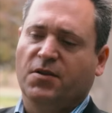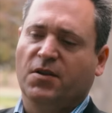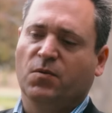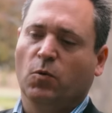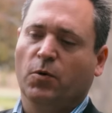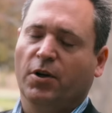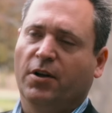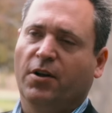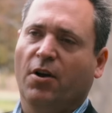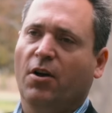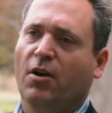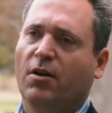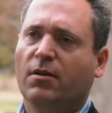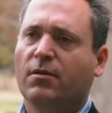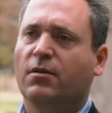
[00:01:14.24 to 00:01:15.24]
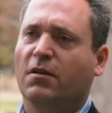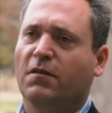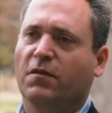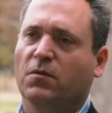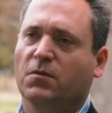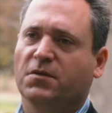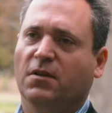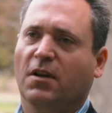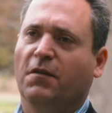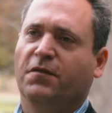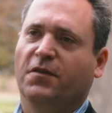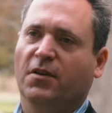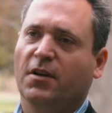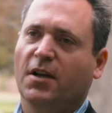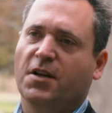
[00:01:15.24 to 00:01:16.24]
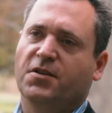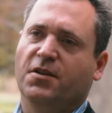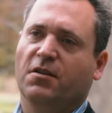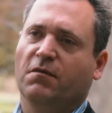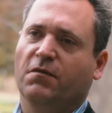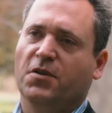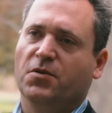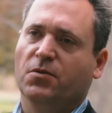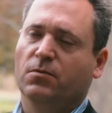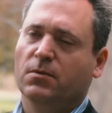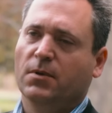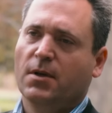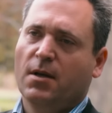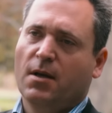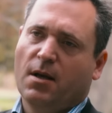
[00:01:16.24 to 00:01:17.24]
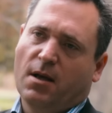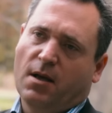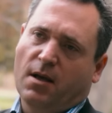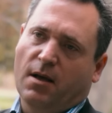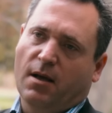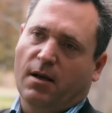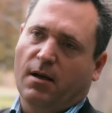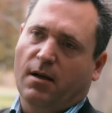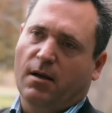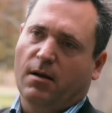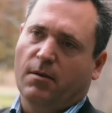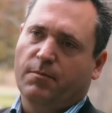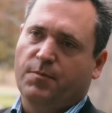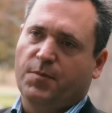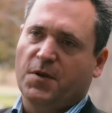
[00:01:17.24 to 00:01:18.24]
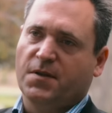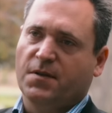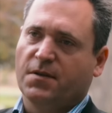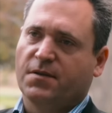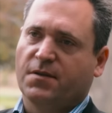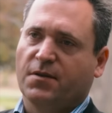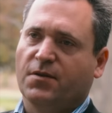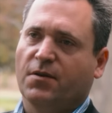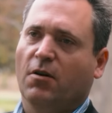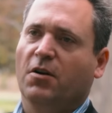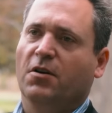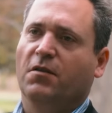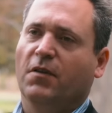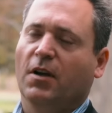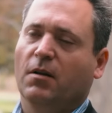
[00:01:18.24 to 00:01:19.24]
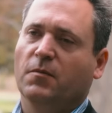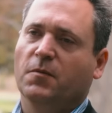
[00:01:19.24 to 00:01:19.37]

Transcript: just wouldn't occur if it was left to each individual business to try and develop